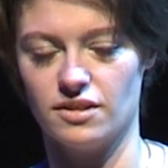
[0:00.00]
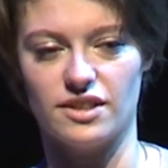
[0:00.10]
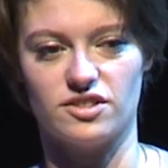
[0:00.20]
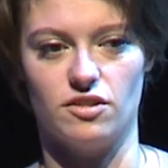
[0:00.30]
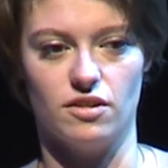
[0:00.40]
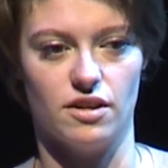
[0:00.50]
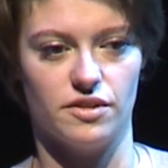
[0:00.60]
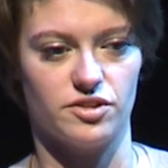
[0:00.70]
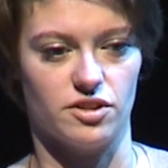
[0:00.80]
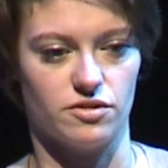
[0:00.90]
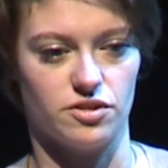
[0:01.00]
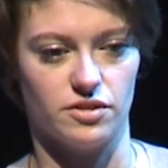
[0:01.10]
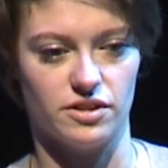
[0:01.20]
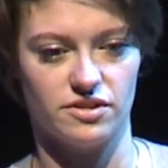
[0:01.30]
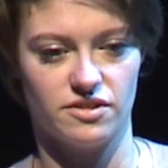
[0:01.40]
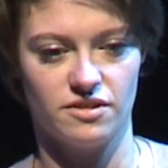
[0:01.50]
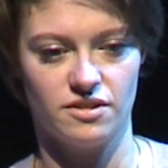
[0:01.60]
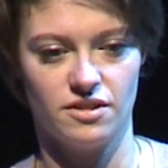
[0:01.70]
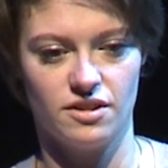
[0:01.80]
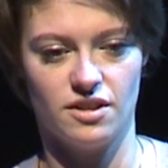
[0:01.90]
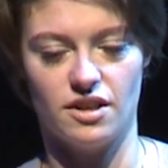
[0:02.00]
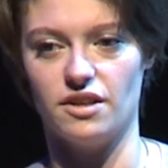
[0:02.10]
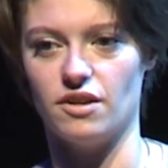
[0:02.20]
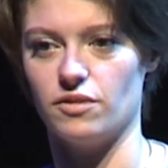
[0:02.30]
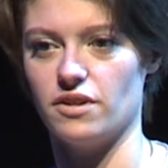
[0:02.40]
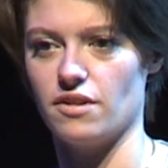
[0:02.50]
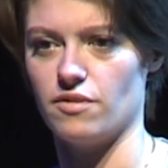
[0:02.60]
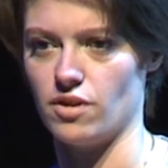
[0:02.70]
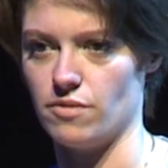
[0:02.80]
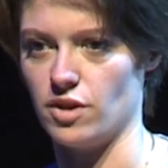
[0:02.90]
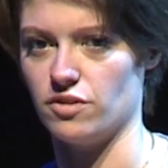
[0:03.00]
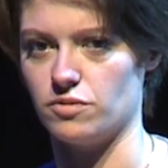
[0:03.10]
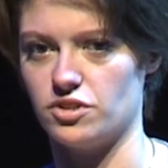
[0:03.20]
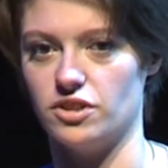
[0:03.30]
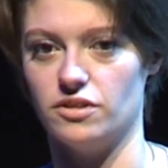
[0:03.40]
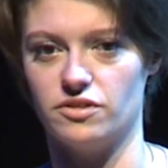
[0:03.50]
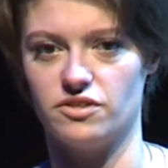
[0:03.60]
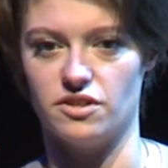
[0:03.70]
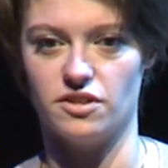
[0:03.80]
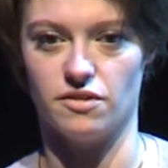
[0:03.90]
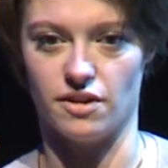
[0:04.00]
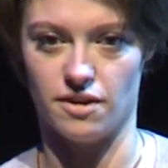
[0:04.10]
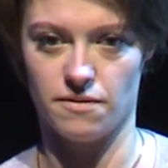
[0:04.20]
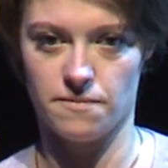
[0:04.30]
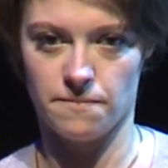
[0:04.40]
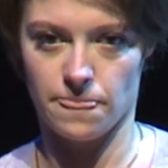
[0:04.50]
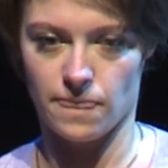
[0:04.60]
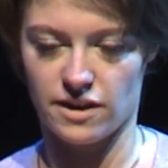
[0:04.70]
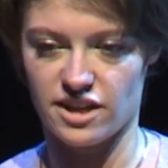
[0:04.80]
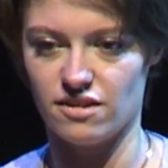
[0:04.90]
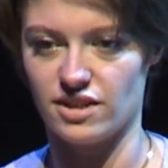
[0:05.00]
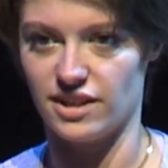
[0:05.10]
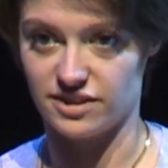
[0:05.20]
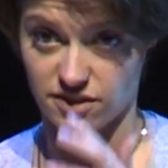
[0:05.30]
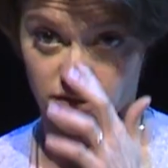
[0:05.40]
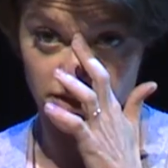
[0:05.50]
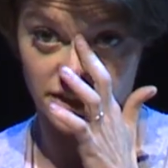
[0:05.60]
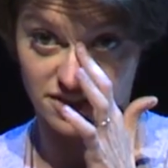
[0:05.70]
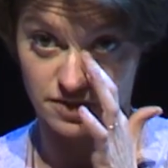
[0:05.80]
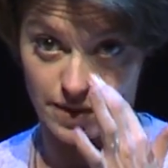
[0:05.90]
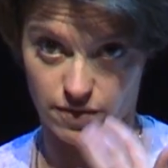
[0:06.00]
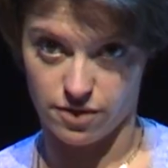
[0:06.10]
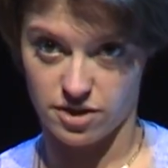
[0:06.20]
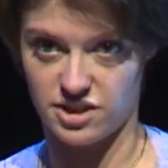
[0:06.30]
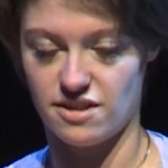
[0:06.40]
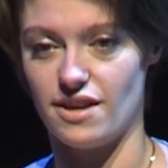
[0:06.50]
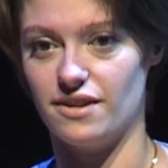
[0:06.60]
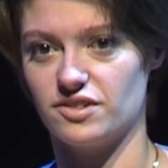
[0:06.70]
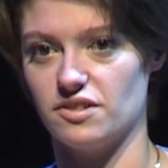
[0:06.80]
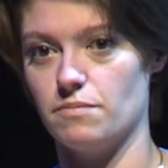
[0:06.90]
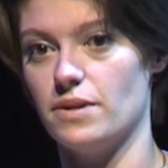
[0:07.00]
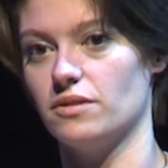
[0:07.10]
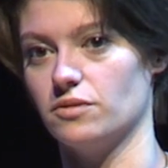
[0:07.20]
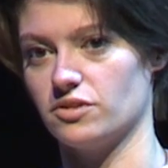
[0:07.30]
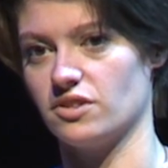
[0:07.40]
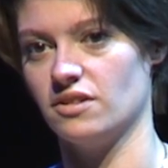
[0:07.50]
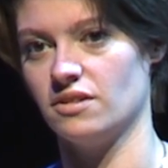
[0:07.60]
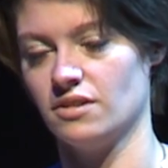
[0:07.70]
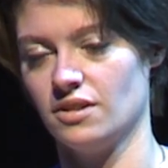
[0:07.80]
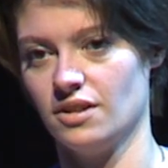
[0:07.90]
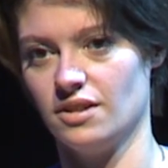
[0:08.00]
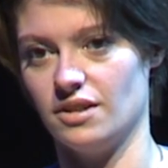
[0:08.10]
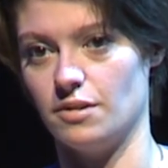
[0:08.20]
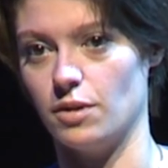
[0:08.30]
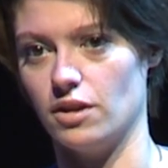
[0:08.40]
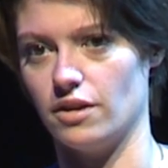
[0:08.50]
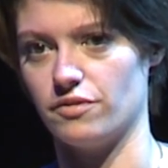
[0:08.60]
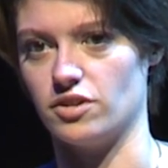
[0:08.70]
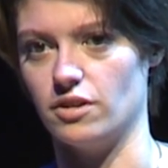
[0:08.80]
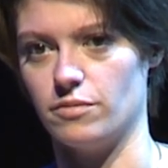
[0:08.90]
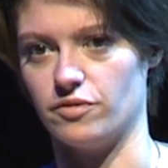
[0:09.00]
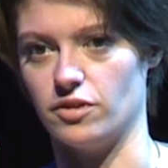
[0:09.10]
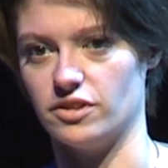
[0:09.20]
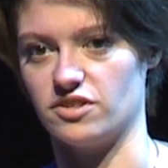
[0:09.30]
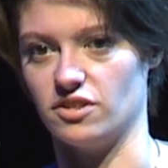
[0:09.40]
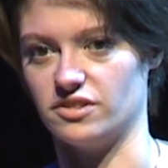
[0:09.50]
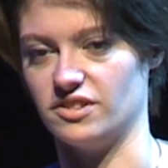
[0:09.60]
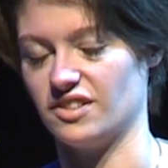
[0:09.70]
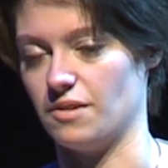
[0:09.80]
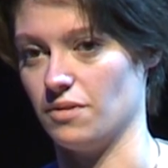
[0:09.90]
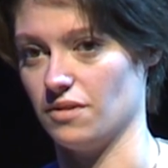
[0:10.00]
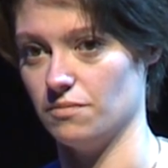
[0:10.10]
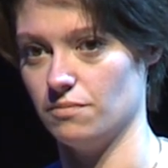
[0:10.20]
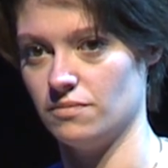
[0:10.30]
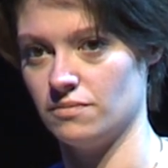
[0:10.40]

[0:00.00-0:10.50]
That's not a lifestyle choice, and no one in their right mind would choose to do that. I calculated that I'd eaten about 30,000 meals in my lifetime before I started skipping them.